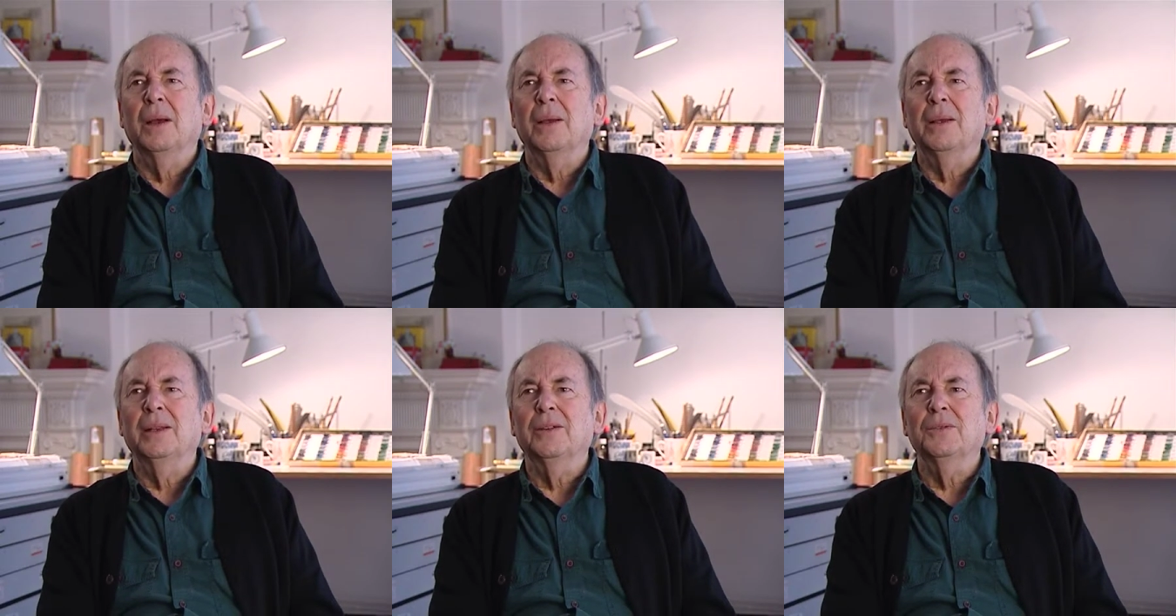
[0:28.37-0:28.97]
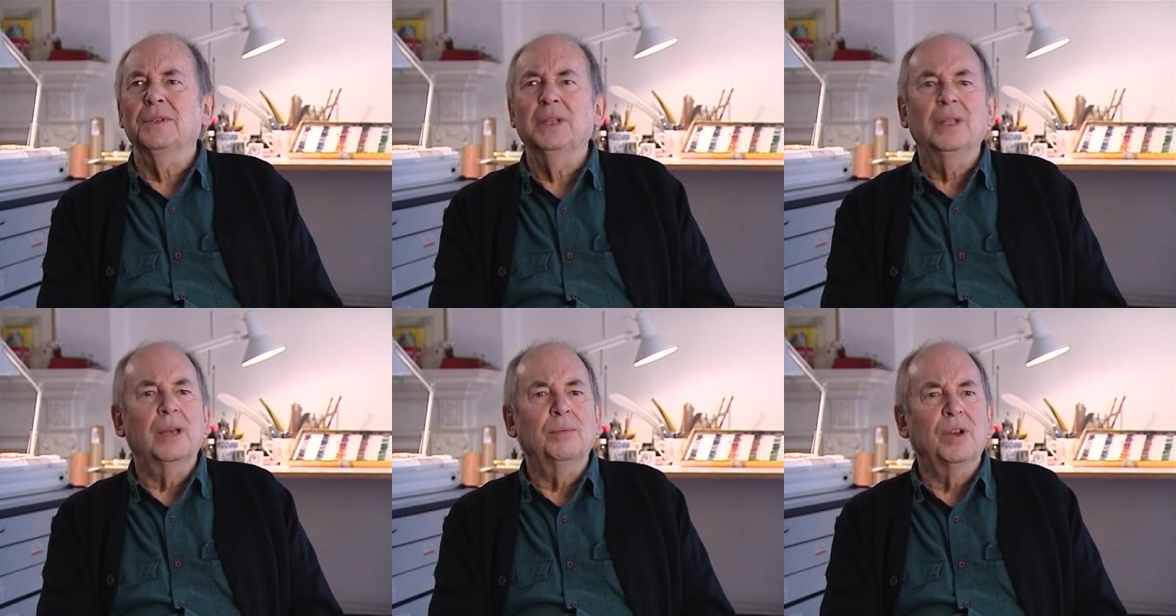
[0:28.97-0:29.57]
I had to go and see
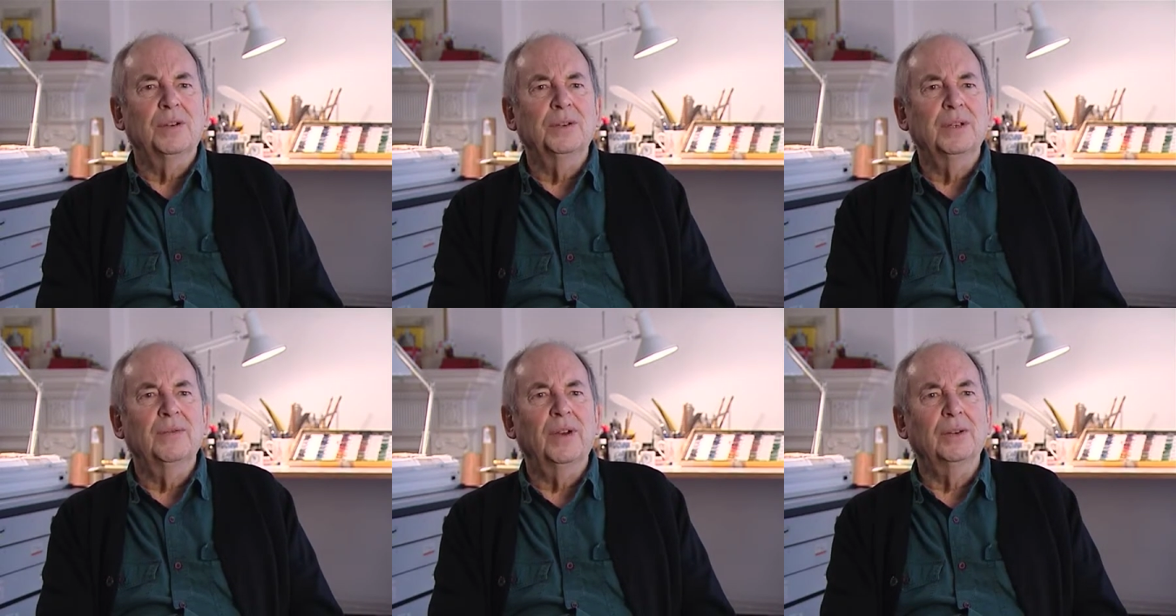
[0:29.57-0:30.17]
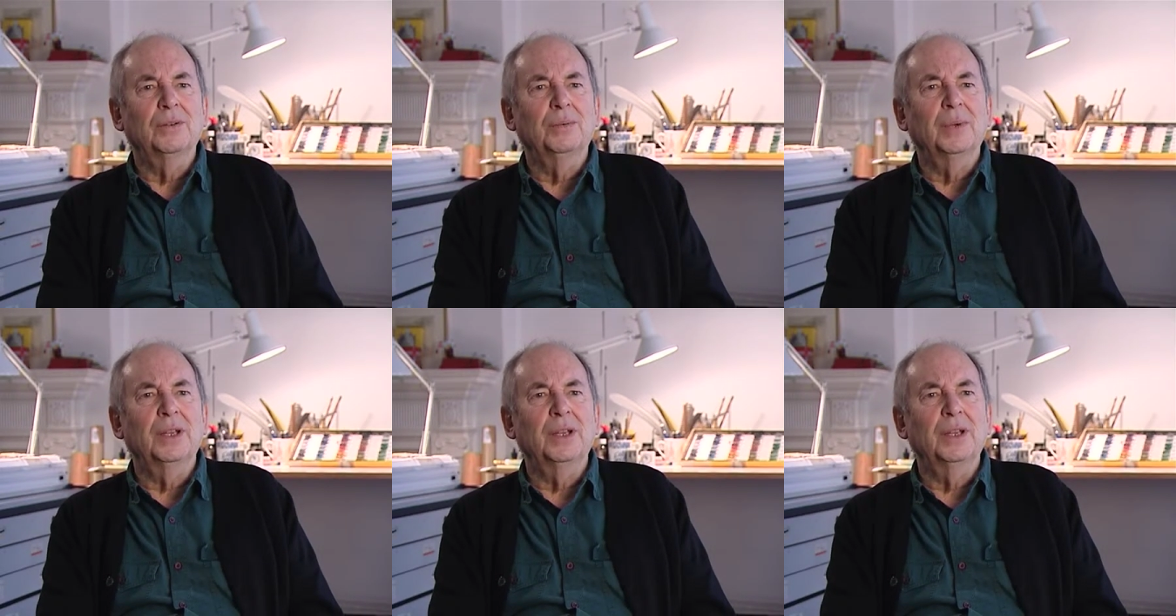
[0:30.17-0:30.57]
the headmaster and see if I could.